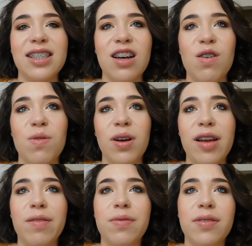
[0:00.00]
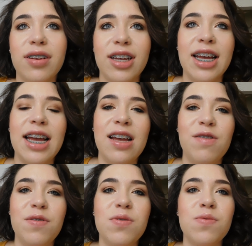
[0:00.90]
So if
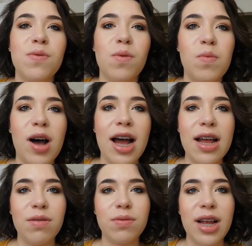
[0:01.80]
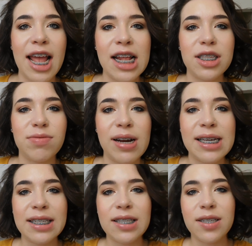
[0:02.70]
if you want ants,
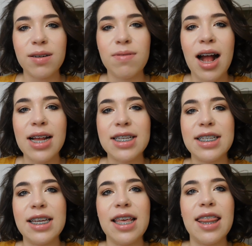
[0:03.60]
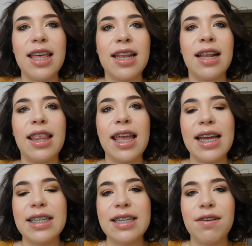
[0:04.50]
raisins, or rotten teeth, then
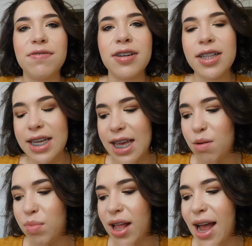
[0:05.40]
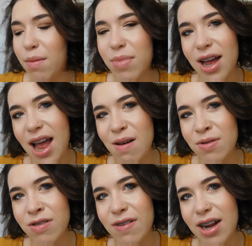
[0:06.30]
like definitely get black. But I wouldn't